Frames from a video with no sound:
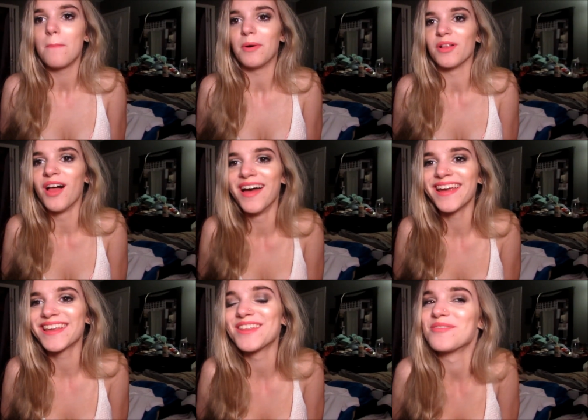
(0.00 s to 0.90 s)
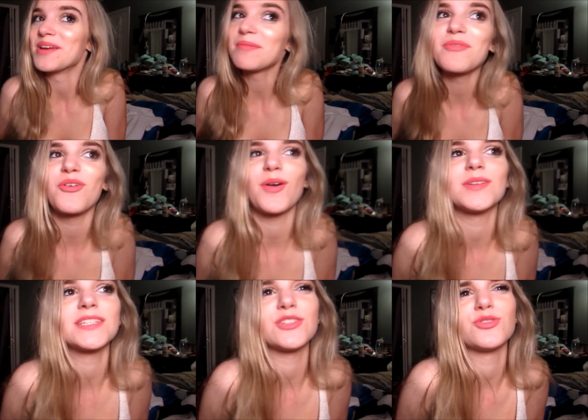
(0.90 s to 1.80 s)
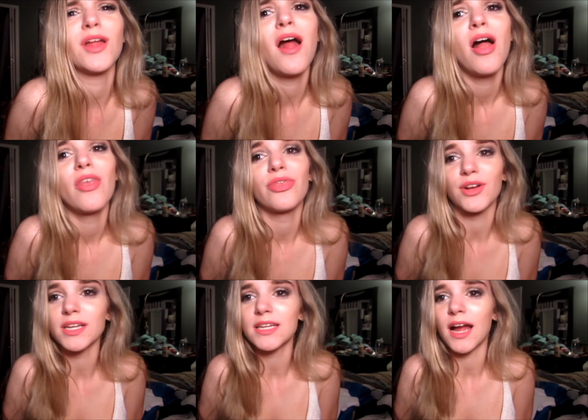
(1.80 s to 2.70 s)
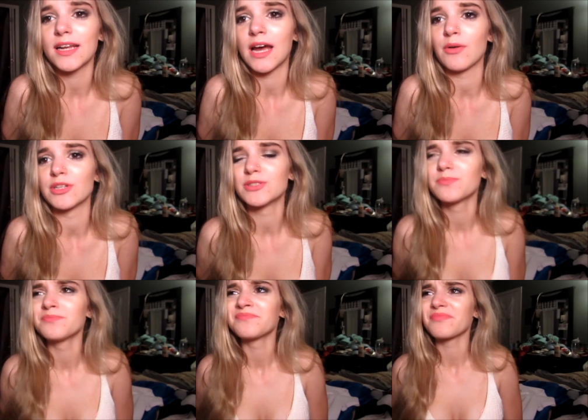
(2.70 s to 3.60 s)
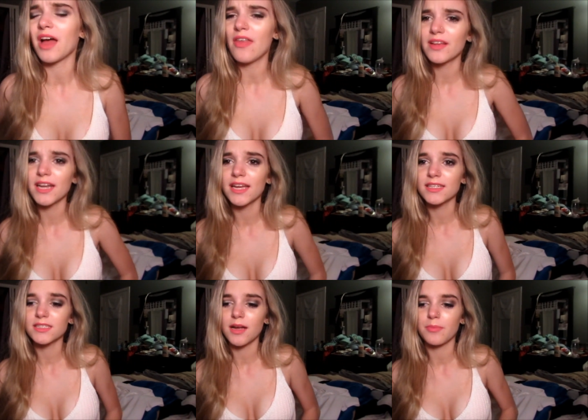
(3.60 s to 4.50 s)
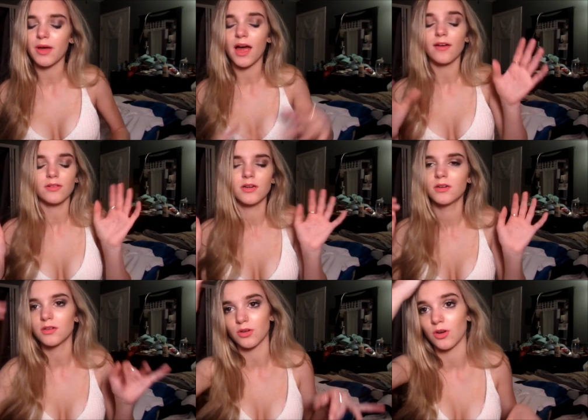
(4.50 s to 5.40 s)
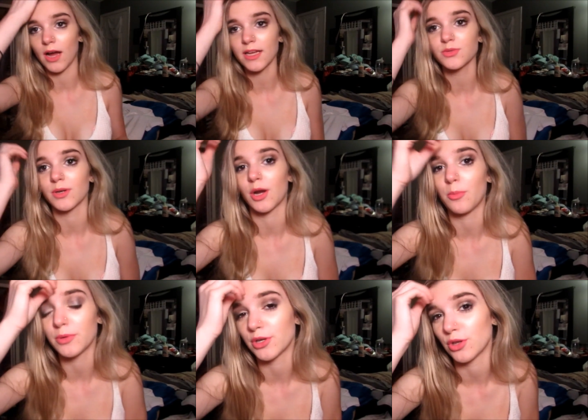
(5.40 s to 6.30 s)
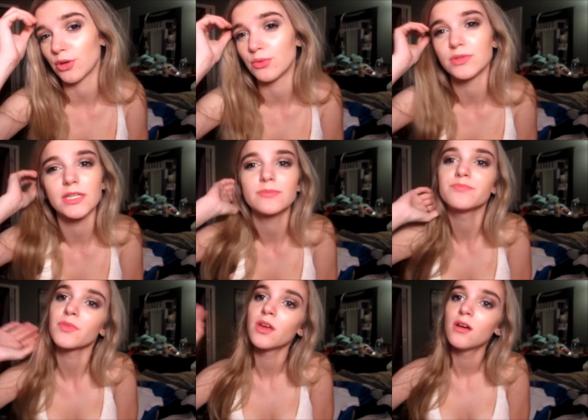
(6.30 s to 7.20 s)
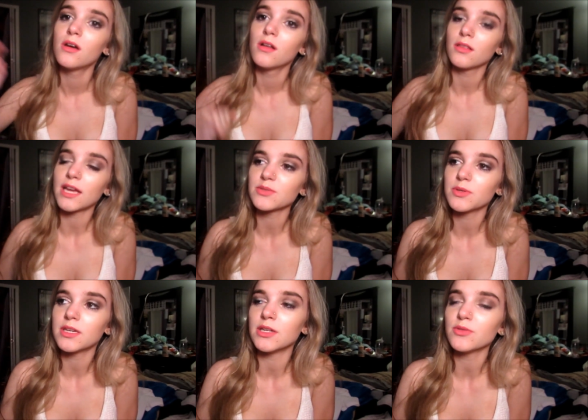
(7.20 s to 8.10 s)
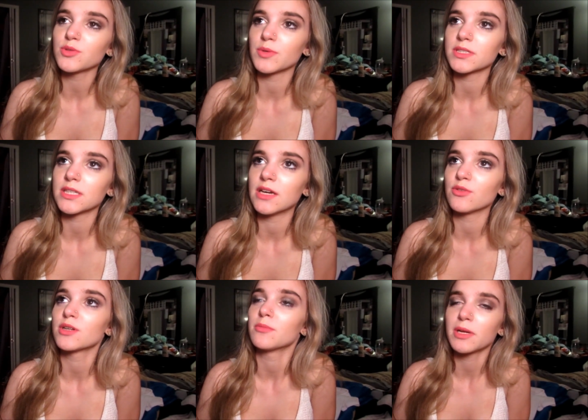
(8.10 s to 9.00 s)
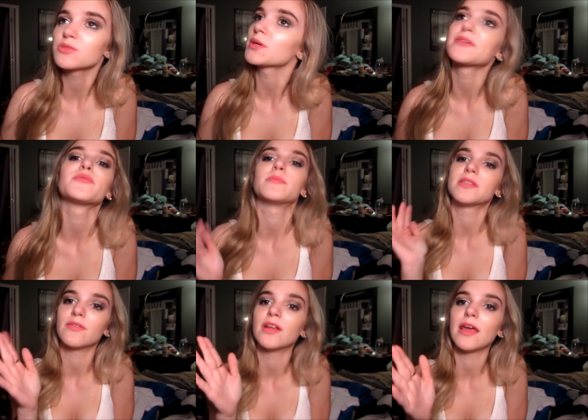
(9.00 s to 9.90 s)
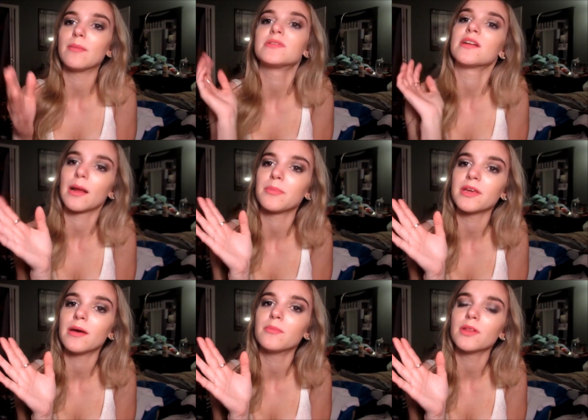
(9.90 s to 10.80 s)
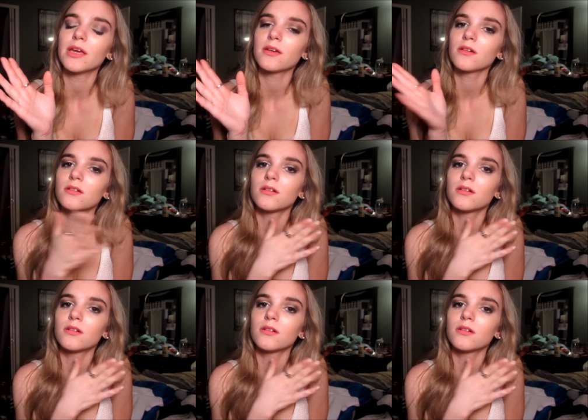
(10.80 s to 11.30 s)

but, like, the week before I was scheduled thirty-nine hours, and then I ended up, girl, I had to work open to close, like, last week, and it was the worst thing ever. I might have worked from seven A M to nine P M, like,